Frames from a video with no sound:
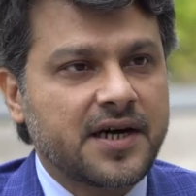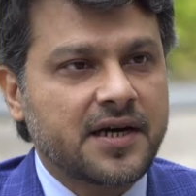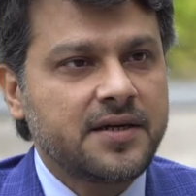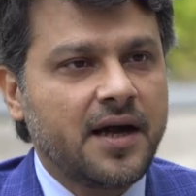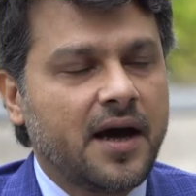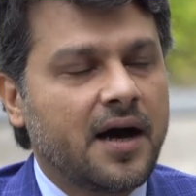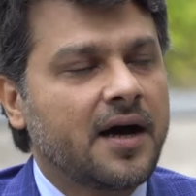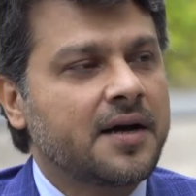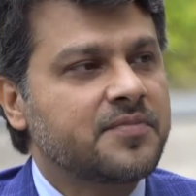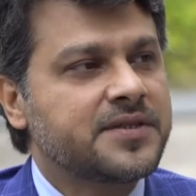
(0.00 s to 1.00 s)
Khan.
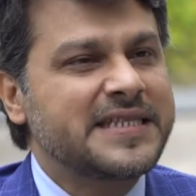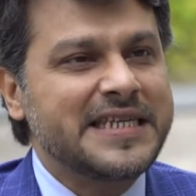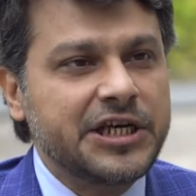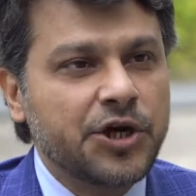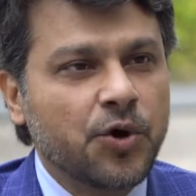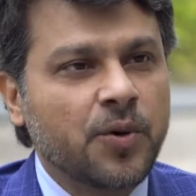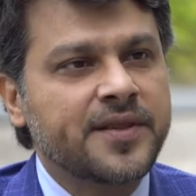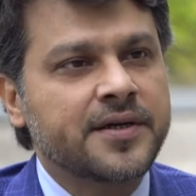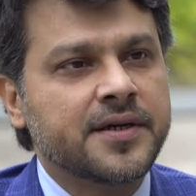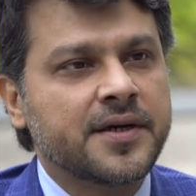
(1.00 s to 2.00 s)
I'm the CEO
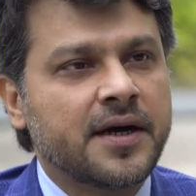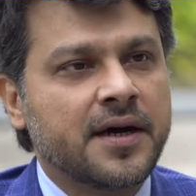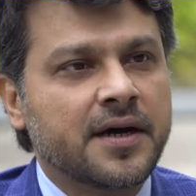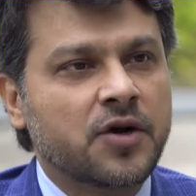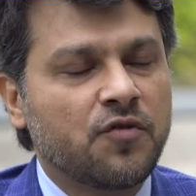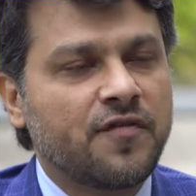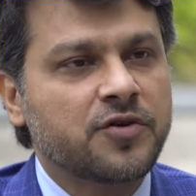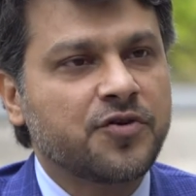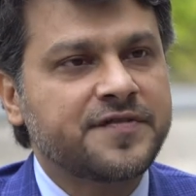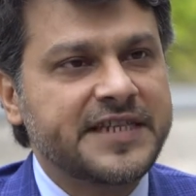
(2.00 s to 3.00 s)
and the
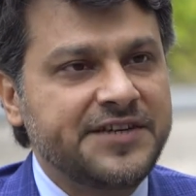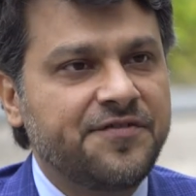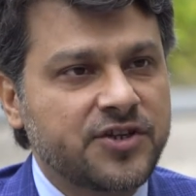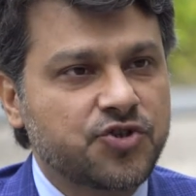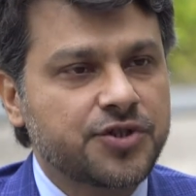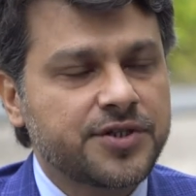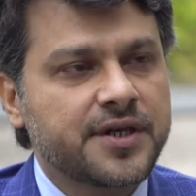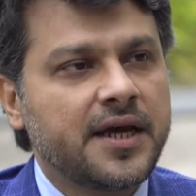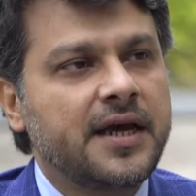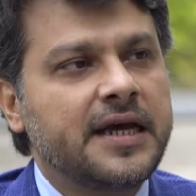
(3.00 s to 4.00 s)
co-founder of Seed
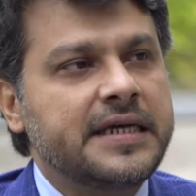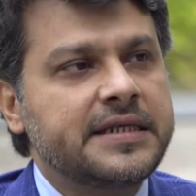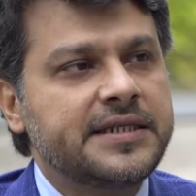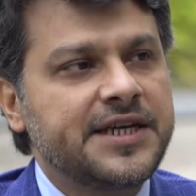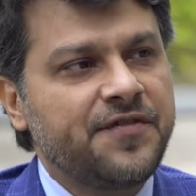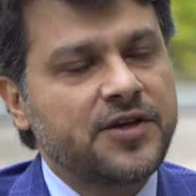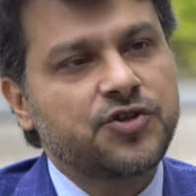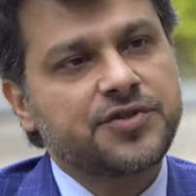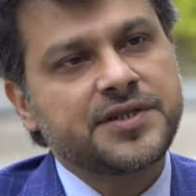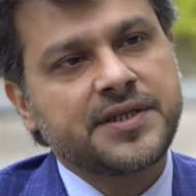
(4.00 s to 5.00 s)
Ventures. Seed
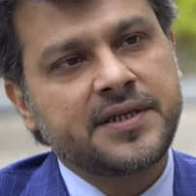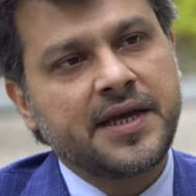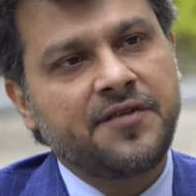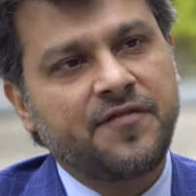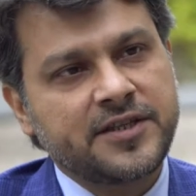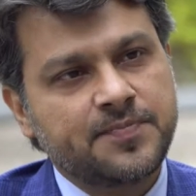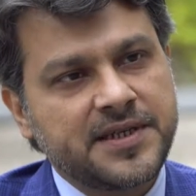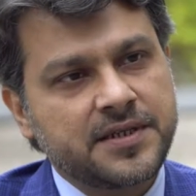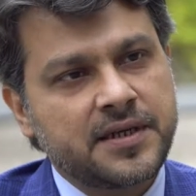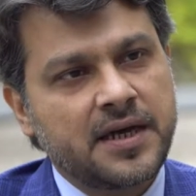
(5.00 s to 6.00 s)
Ventures is an
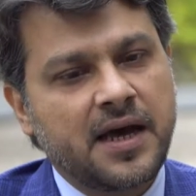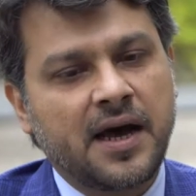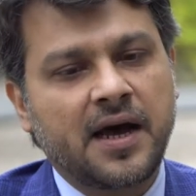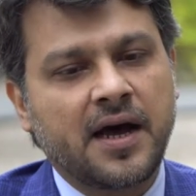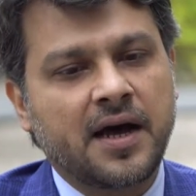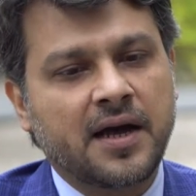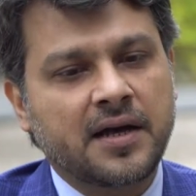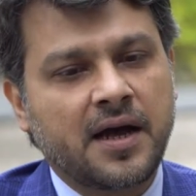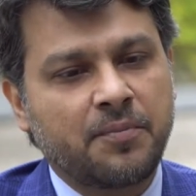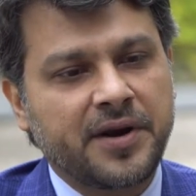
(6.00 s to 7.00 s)
investment
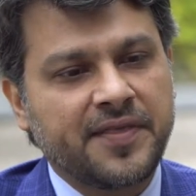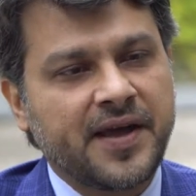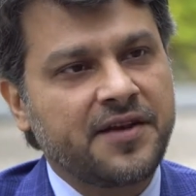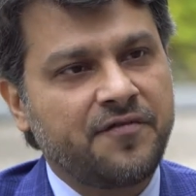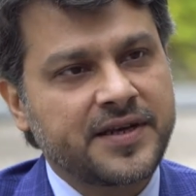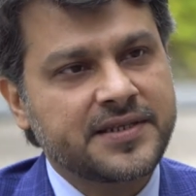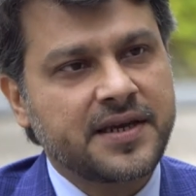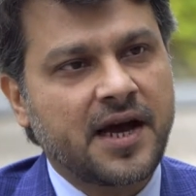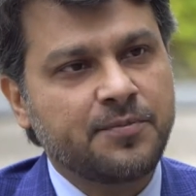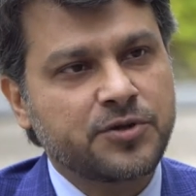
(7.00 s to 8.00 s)
company that invests
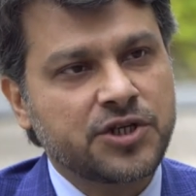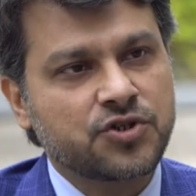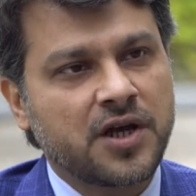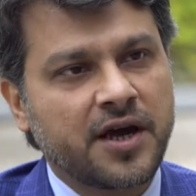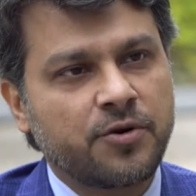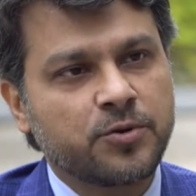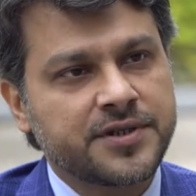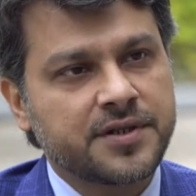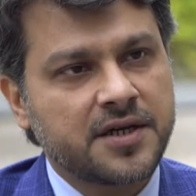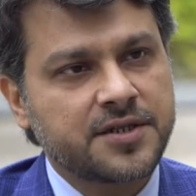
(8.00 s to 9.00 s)
in high potential, high growth
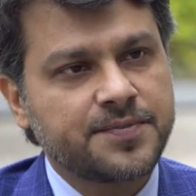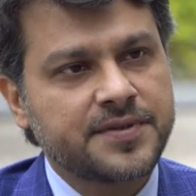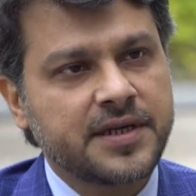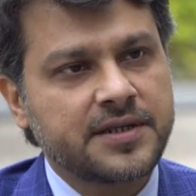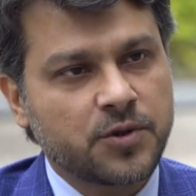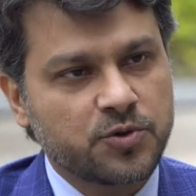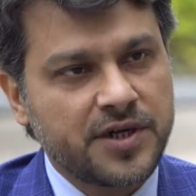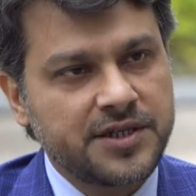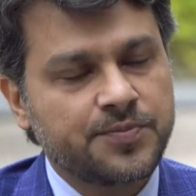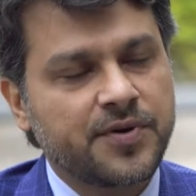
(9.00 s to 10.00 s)
startups and
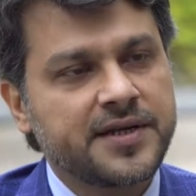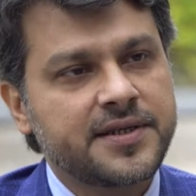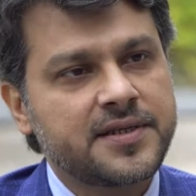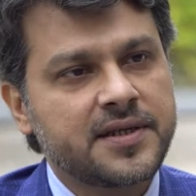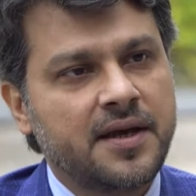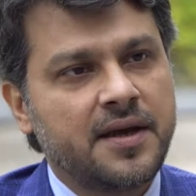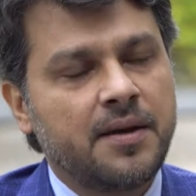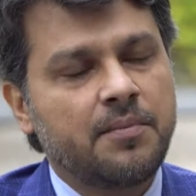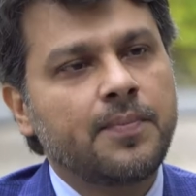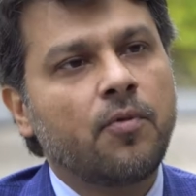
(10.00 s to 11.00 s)
social enterprises.
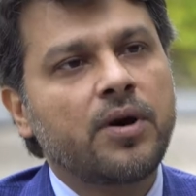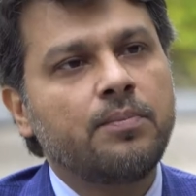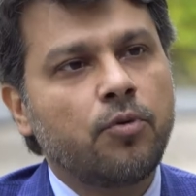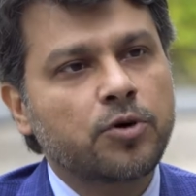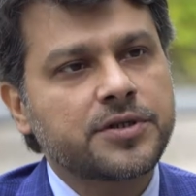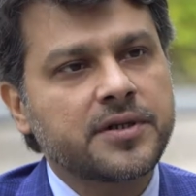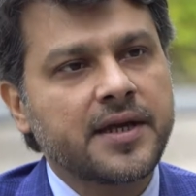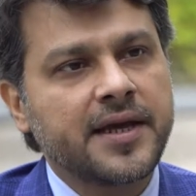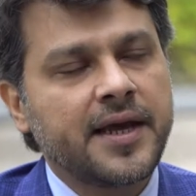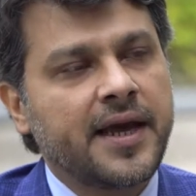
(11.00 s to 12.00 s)
But more
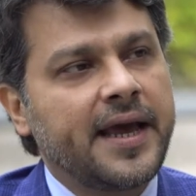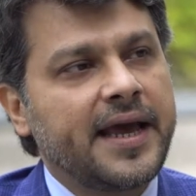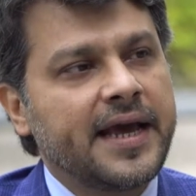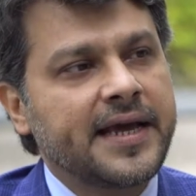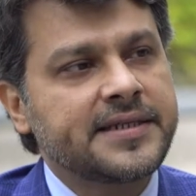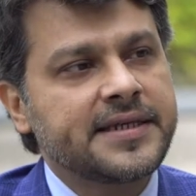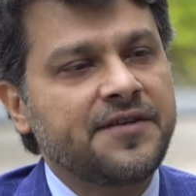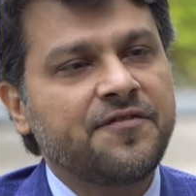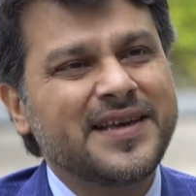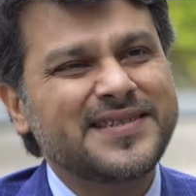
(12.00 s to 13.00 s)
importantly, it
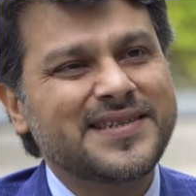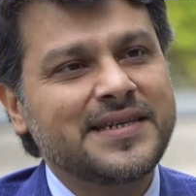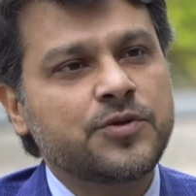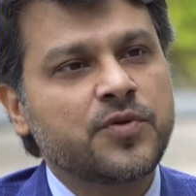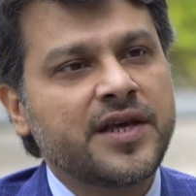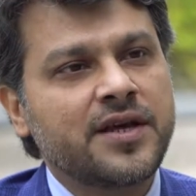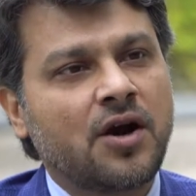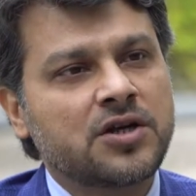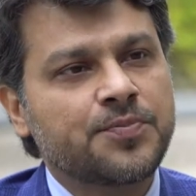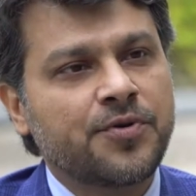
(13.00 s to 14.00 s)
invests into the
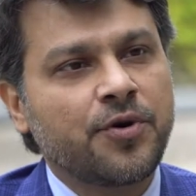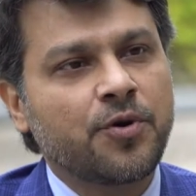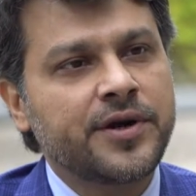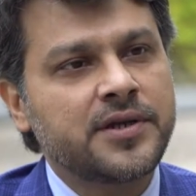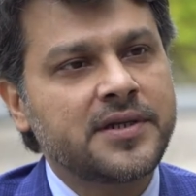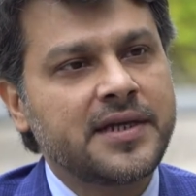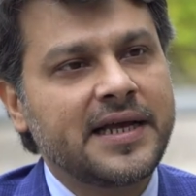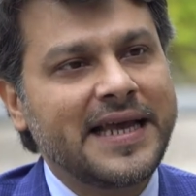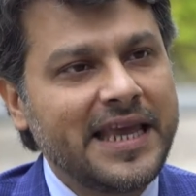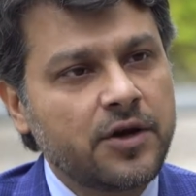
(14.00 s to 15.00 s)
entrepreneurial
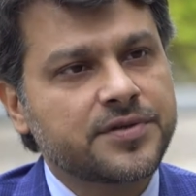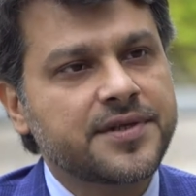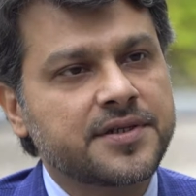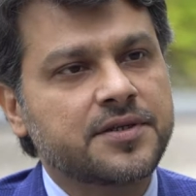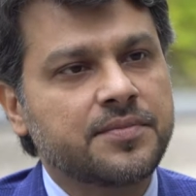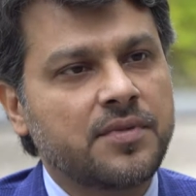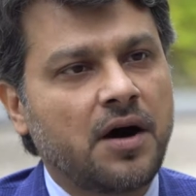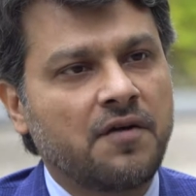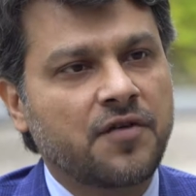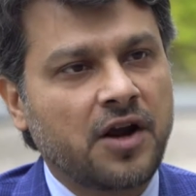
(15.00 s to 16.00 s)
ecosystem
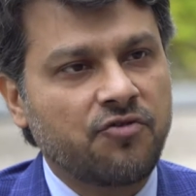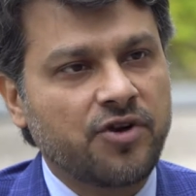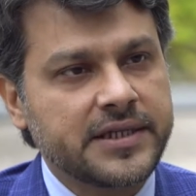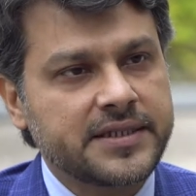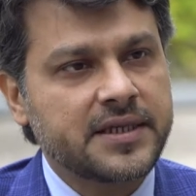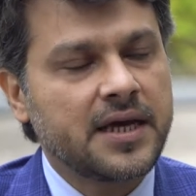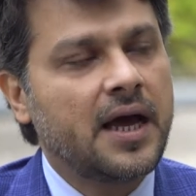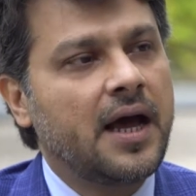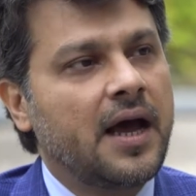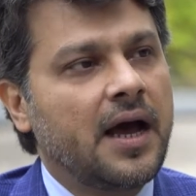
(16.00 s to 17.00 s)
of countries.
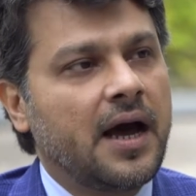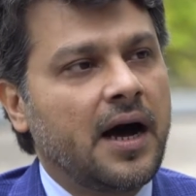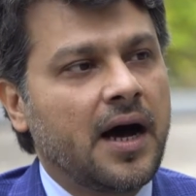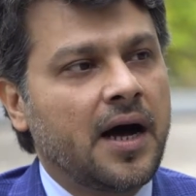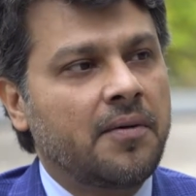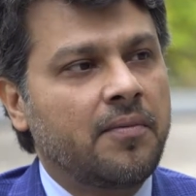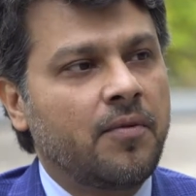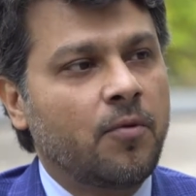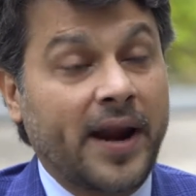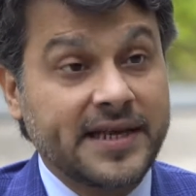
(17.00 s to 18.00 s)

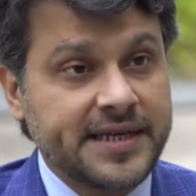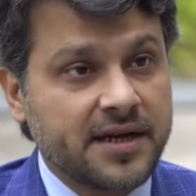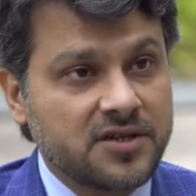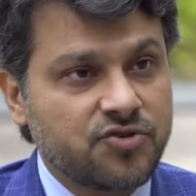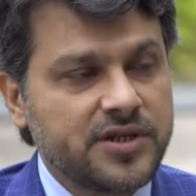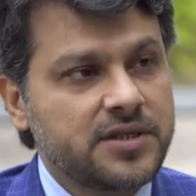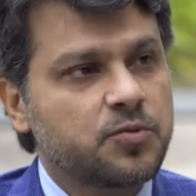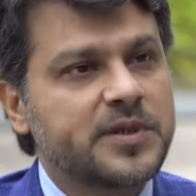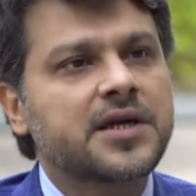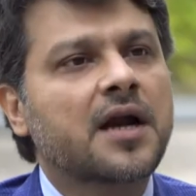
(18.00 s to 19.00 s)
When I say
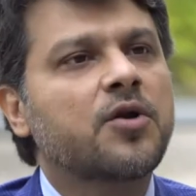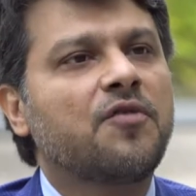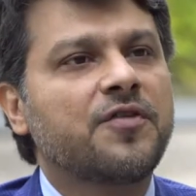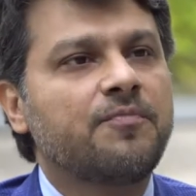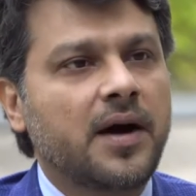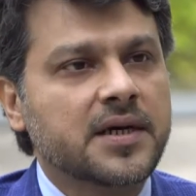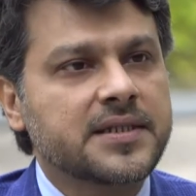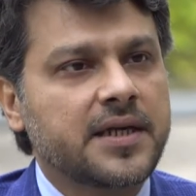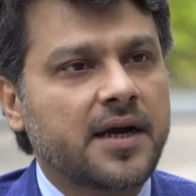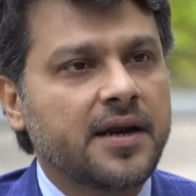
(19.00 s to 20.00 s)
countries, we started off with
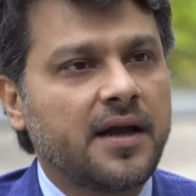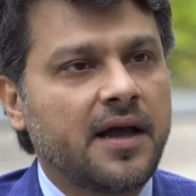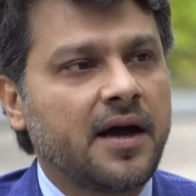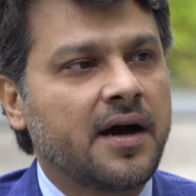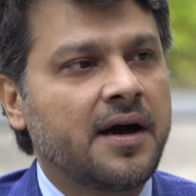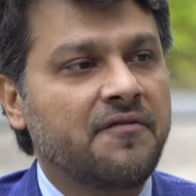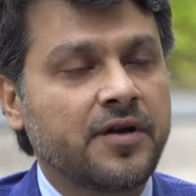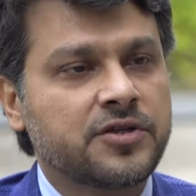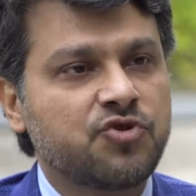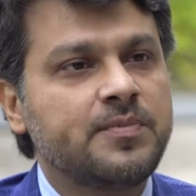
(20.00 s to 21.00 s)
Pakistan, an
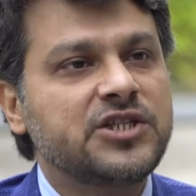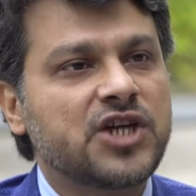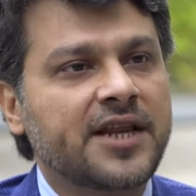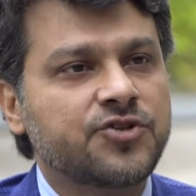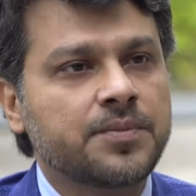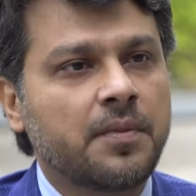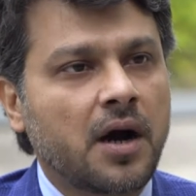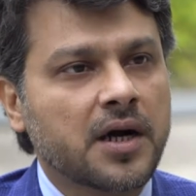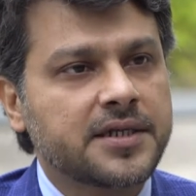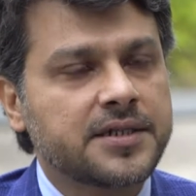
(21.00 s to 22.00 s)
extremely challenging
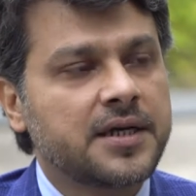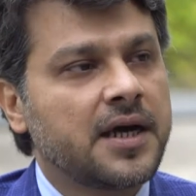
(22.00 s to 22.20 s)
market.